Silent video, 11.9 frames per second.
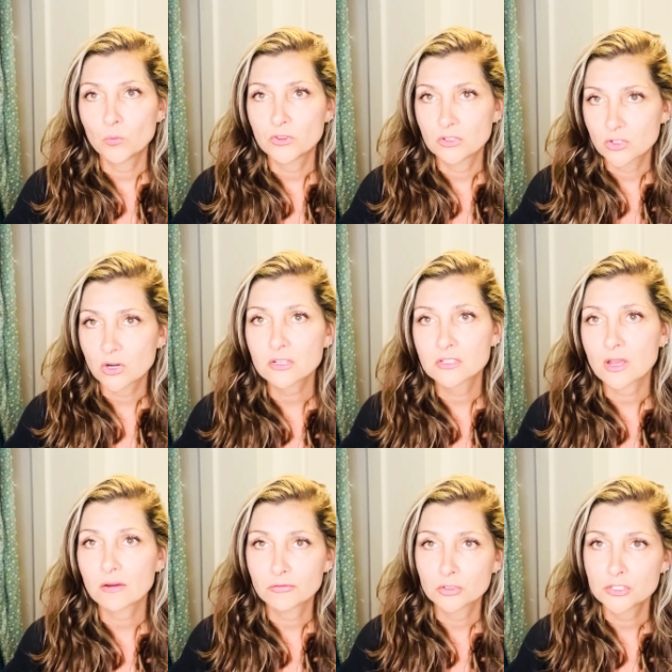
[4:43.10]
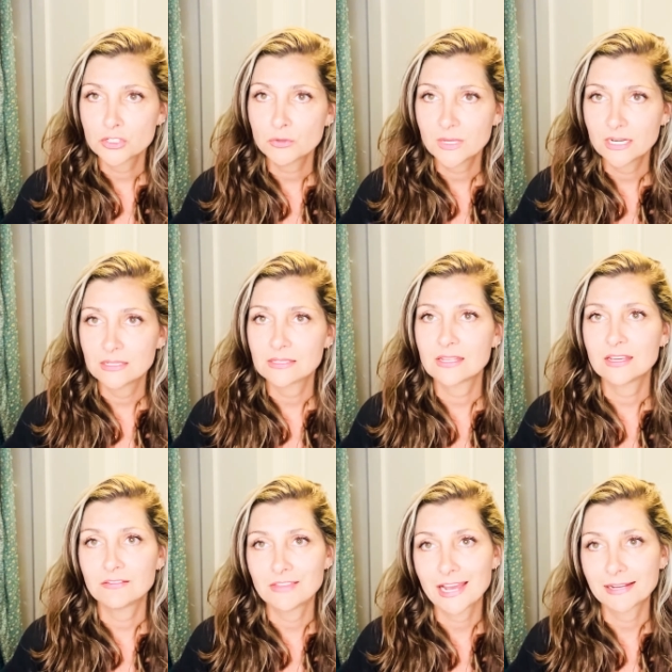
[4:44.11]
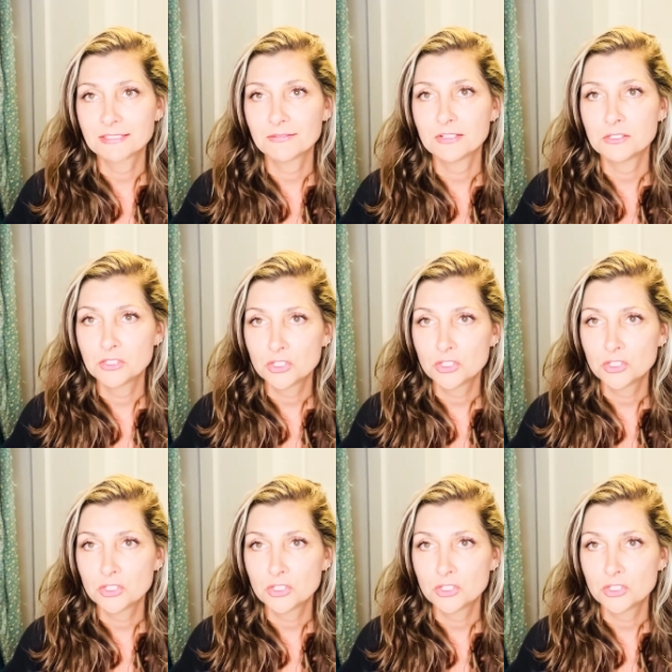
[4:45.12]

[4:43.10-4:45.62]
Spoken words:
truck stop for 2 minutes. They give the activists